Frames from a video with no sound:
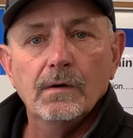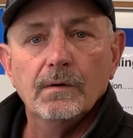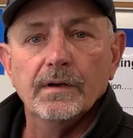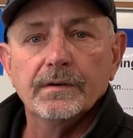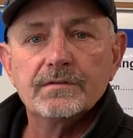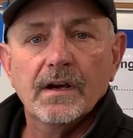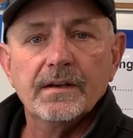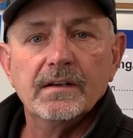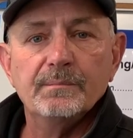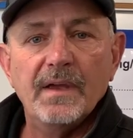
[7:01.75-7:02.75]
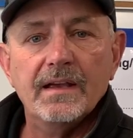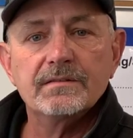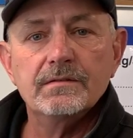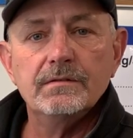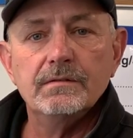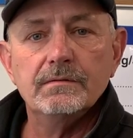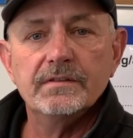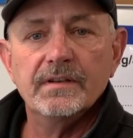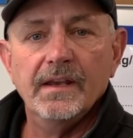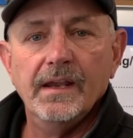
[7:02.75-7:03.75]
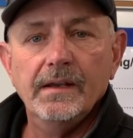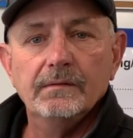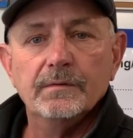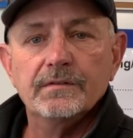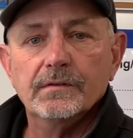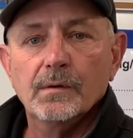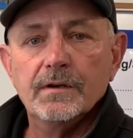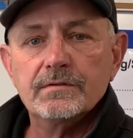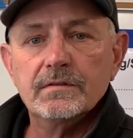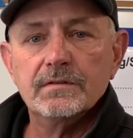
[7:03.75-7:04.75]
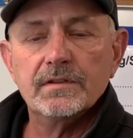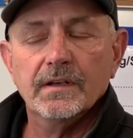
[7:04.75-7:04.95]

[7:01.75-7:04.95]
or try to get back to you today with your questions.